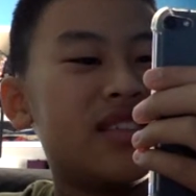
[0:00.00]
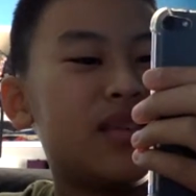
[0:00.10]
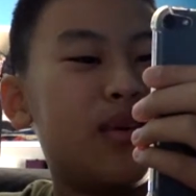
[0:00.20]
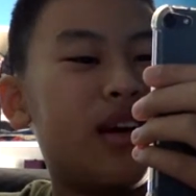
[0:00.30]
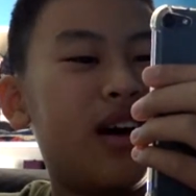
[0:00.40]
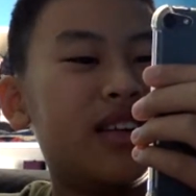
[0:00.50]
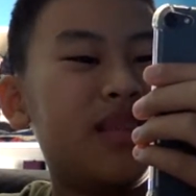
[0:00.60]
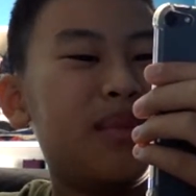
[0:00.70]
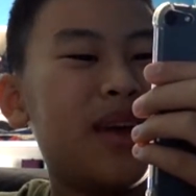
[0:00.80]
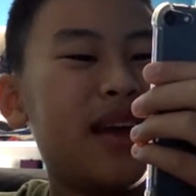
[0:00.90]
or other
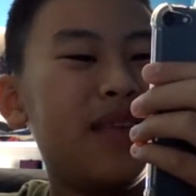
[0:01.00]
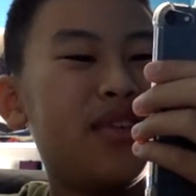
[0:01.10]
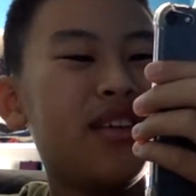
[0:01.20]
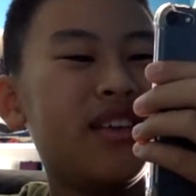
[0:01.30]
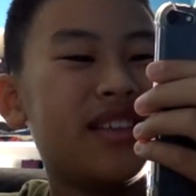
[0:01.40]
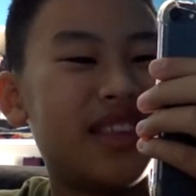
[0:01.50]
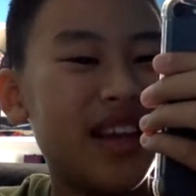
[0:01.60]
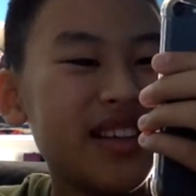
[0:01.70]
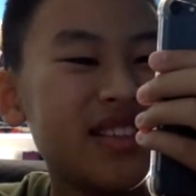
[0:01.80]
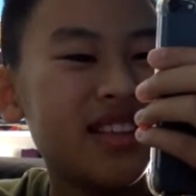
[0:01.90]
behavior
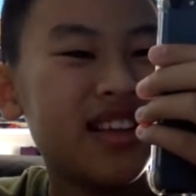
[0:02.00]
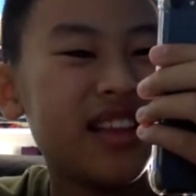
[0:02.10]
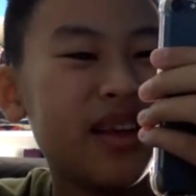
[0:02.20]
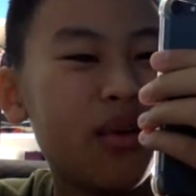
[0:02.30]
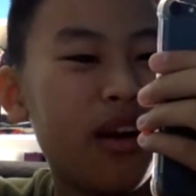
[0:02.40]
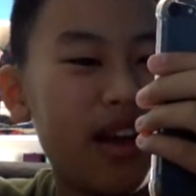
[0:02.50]
intentionally or